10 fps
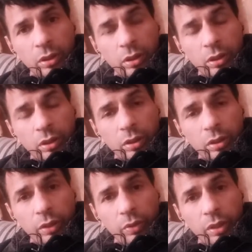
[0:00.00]
They
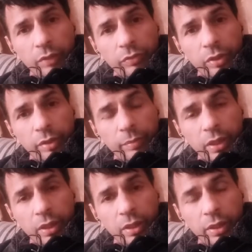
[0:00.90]
don't have to demand
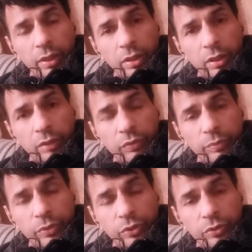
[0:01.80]
anything from you.
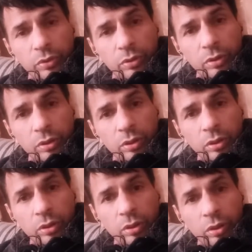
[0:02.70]

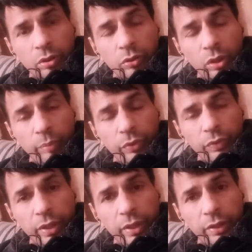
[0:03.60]
You are
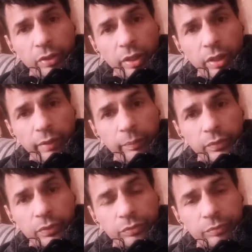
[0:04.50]
providing your time.
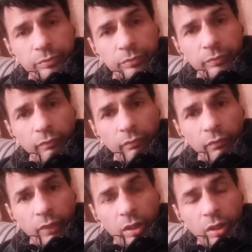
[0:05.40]

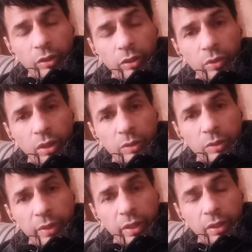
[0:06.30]
You are
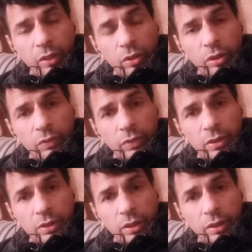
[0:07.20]
spending long hours
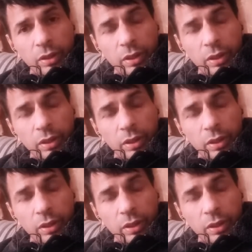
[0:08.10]
in their